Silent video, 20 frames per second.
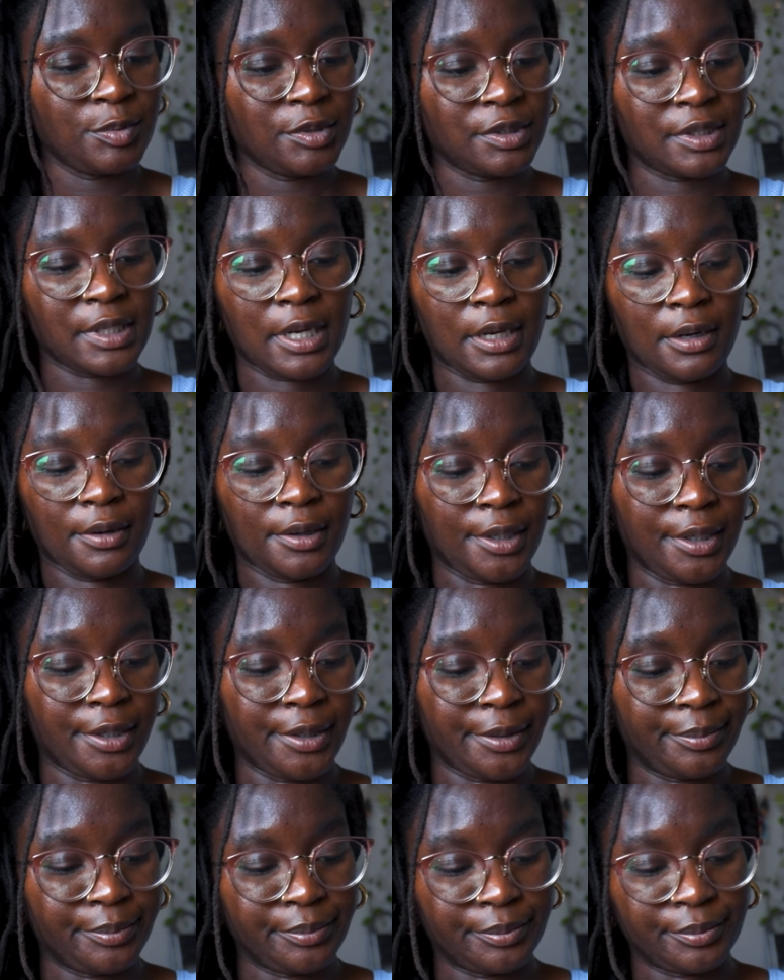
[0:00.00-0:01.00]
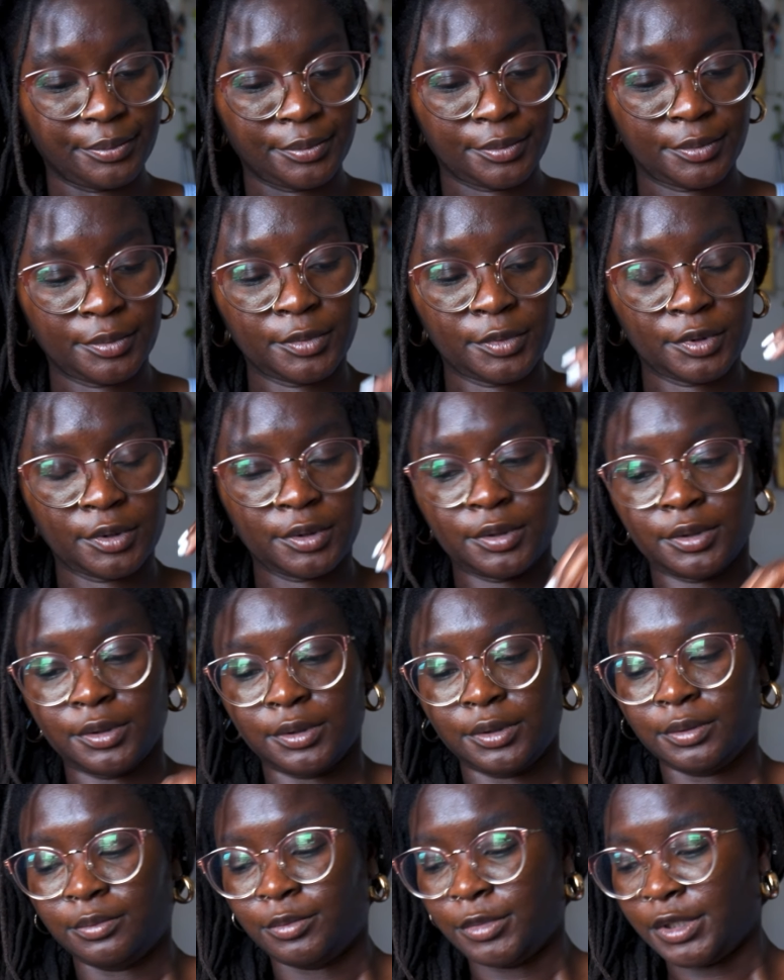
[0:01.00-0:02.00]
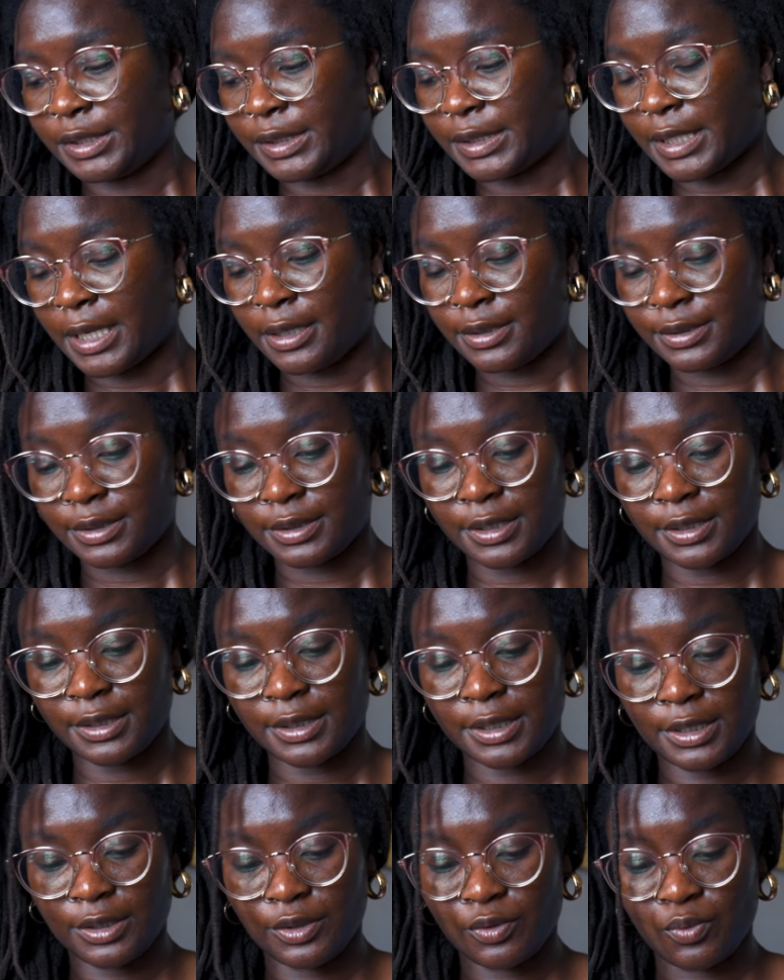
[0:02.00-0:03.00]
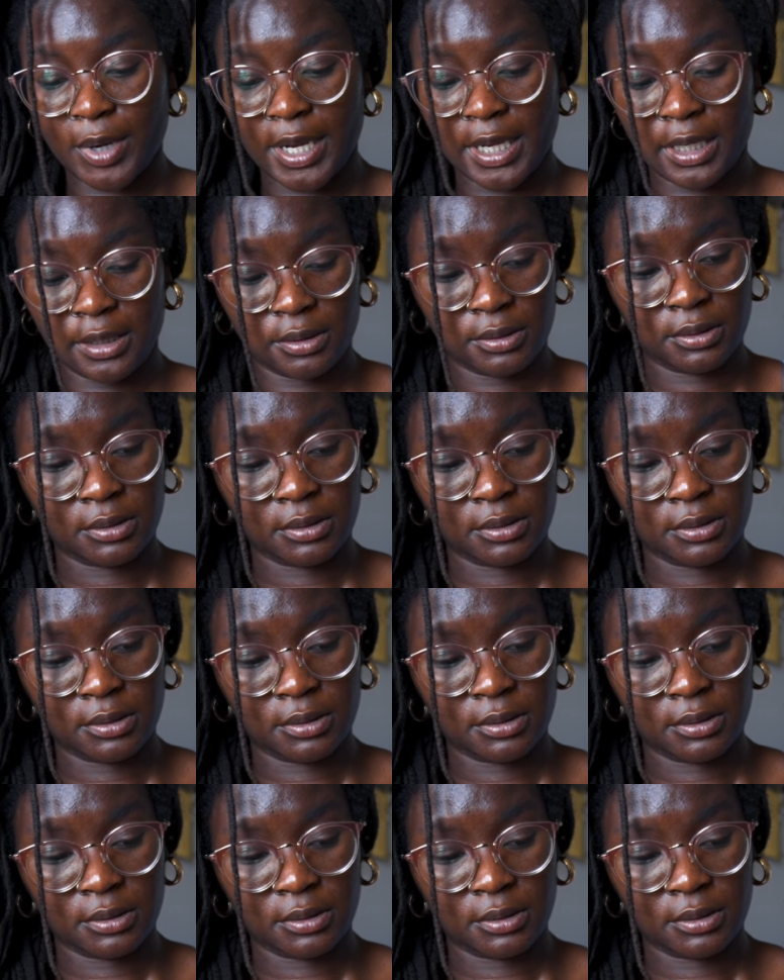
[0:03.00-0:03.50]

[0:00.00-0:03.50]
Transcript: put the hair up, because hair is starting to get in the way.